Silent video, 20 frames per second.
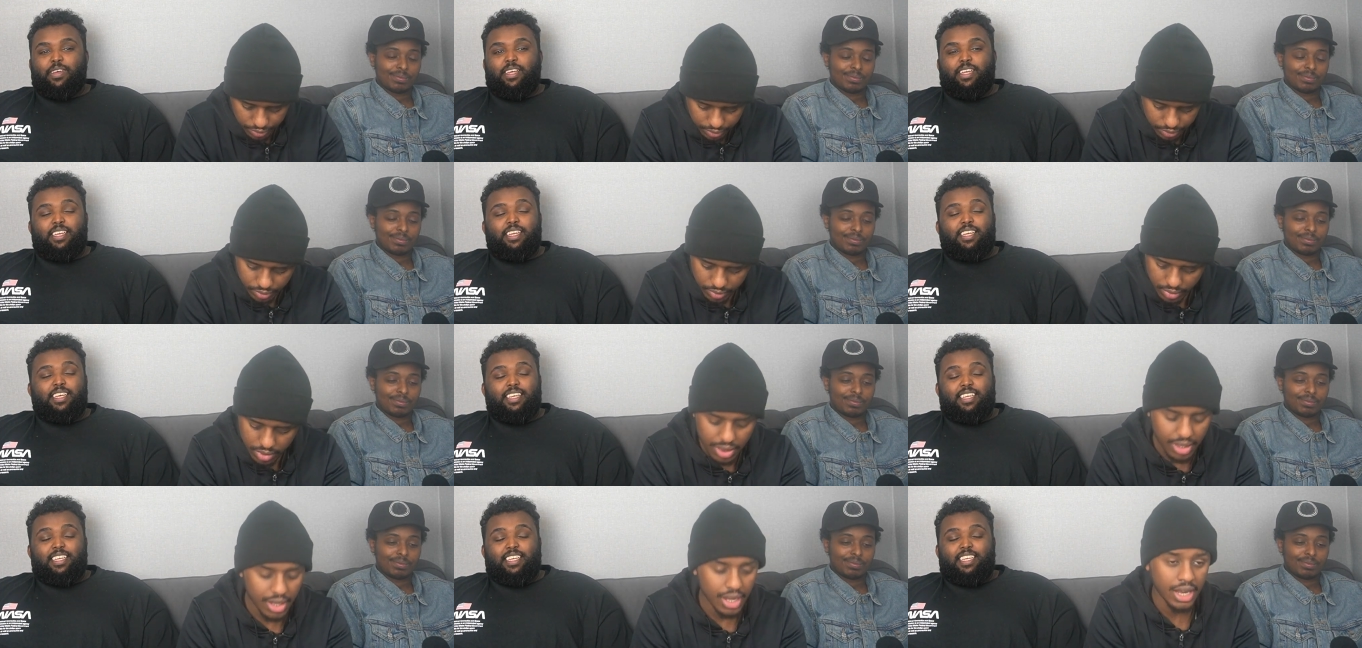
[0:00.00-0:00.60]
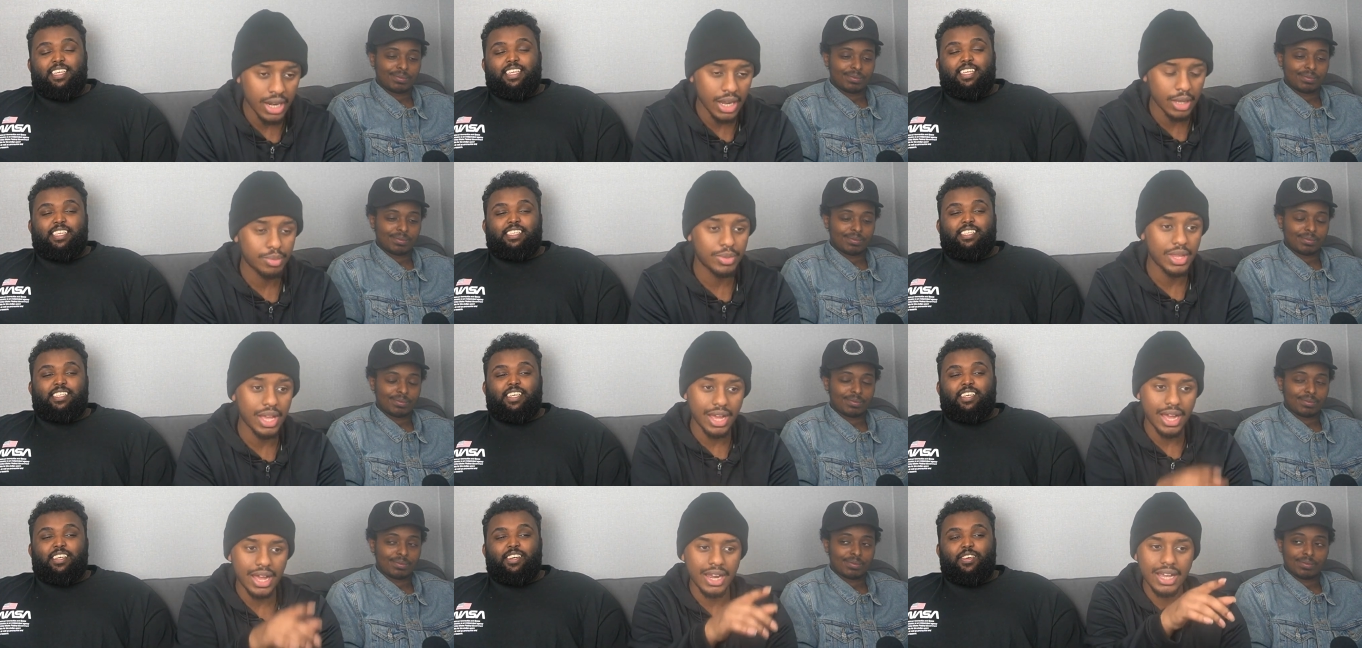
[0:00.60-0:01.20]
Speaker 1: man. I like that.
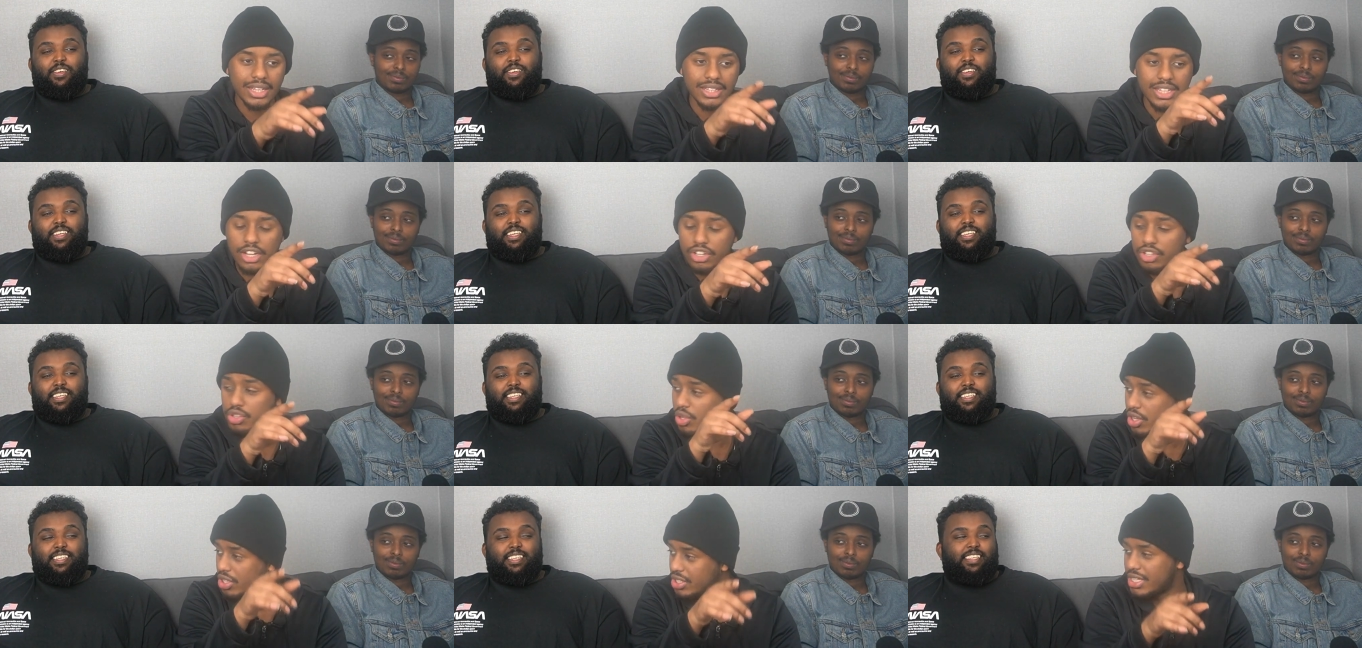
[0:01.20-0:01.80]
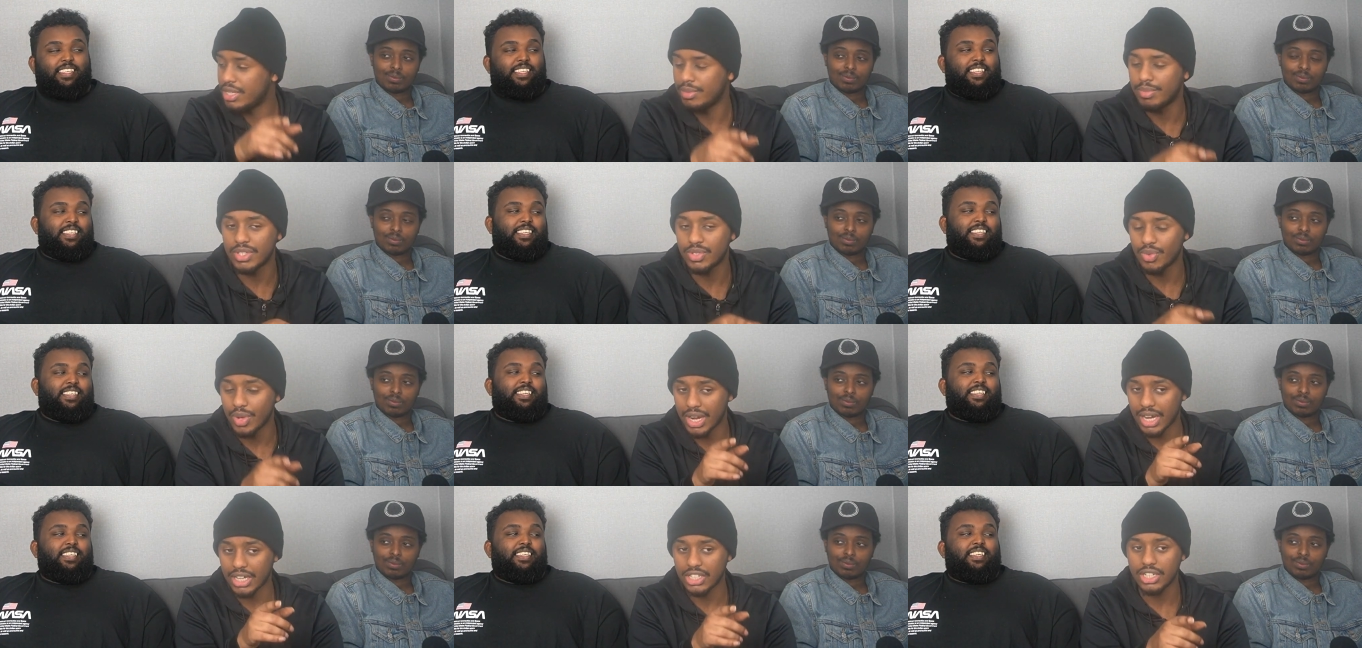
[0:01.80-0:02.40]
Go. I like that new team as
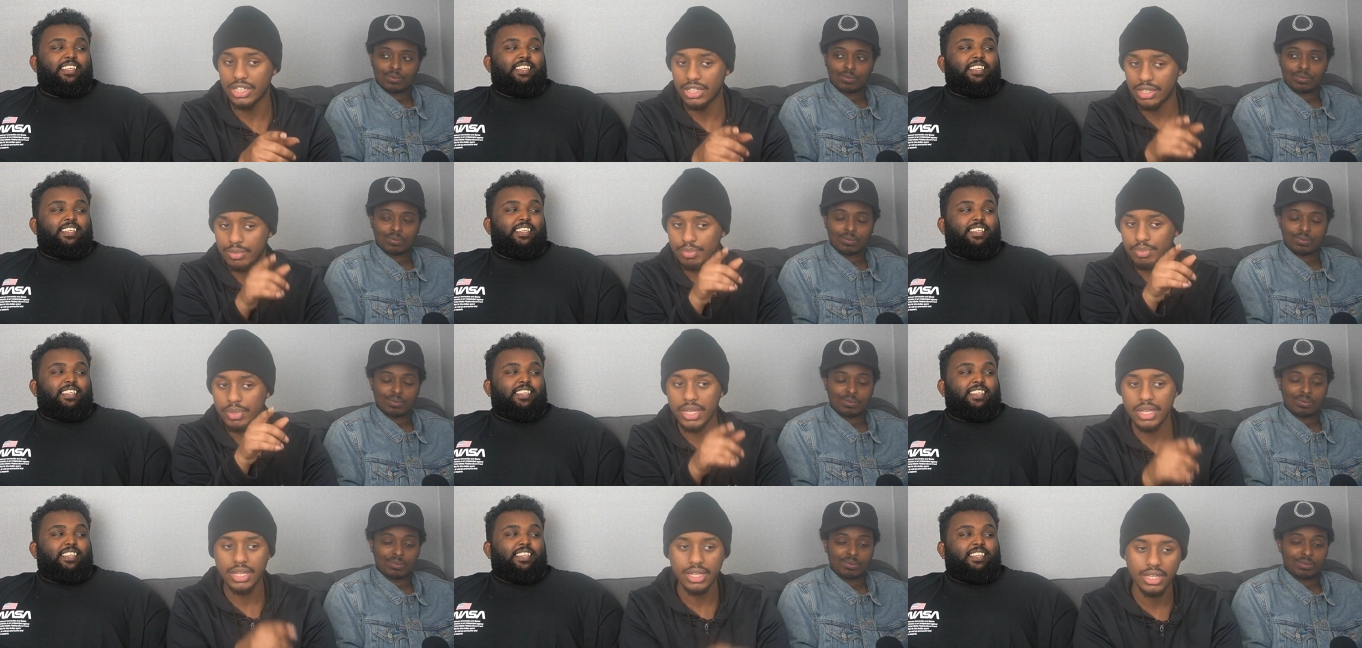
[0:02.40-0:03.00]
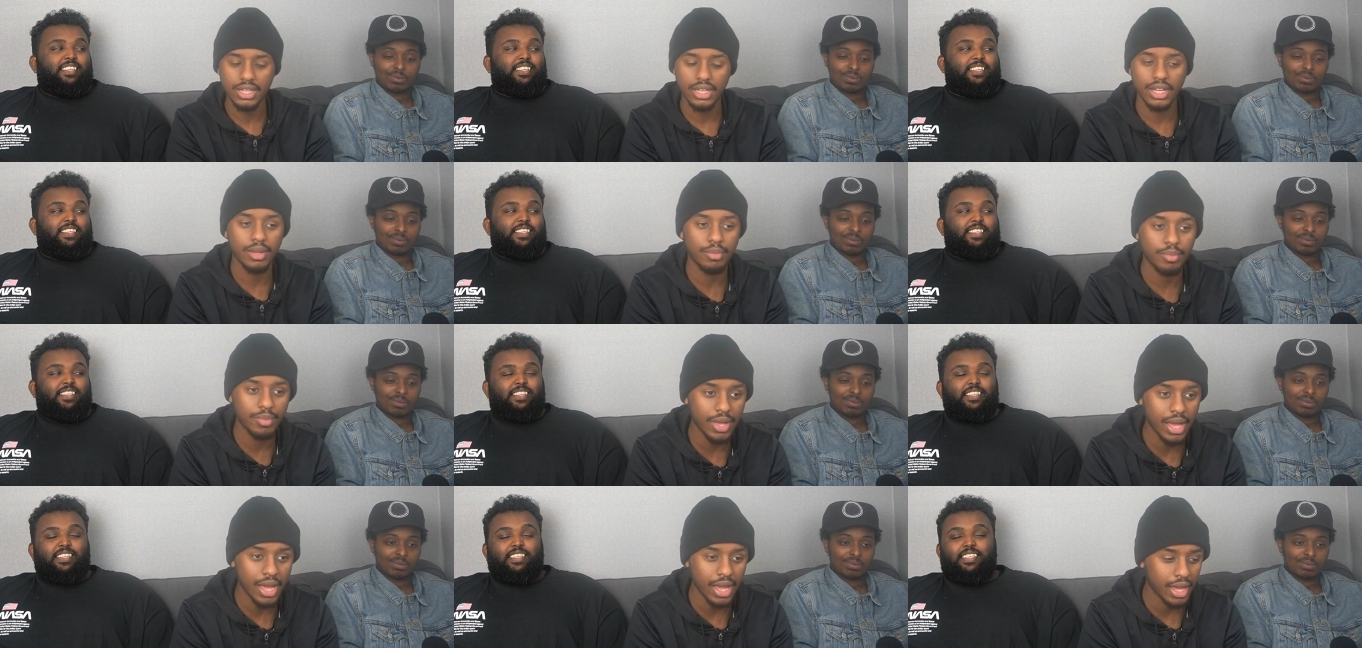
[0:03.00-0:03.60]
well. Actually, Pieck,
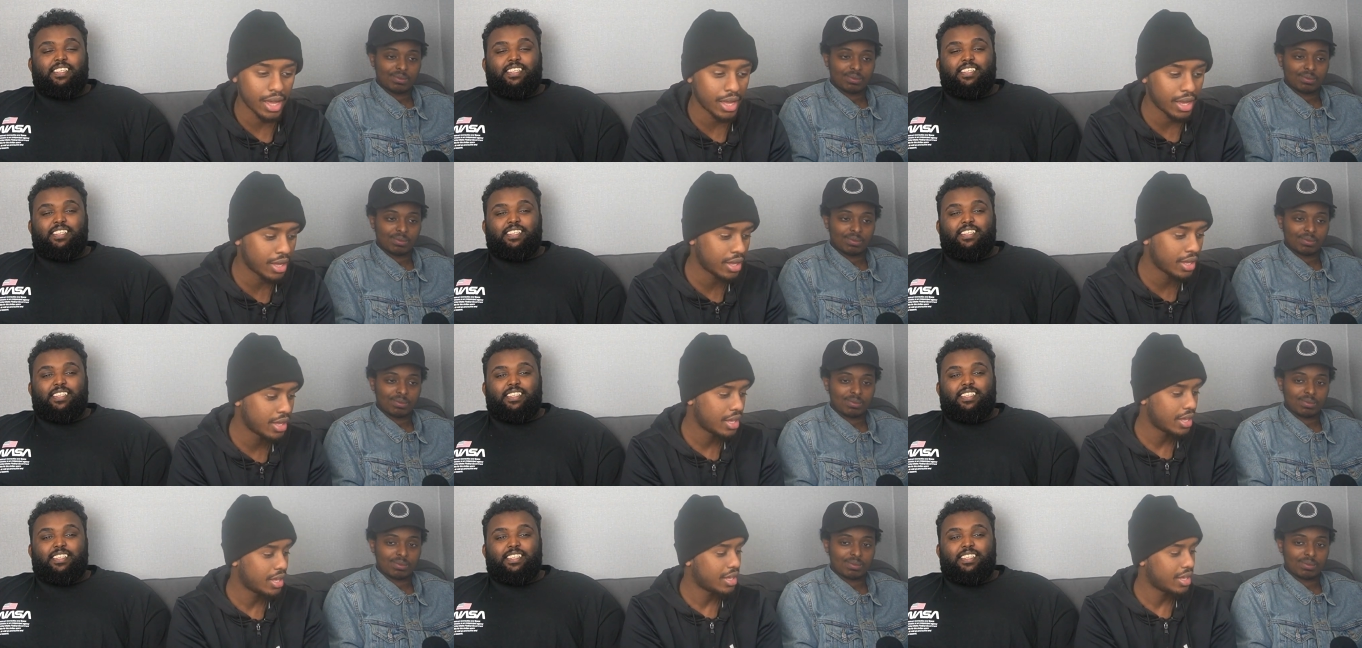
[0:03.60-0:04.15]
uh,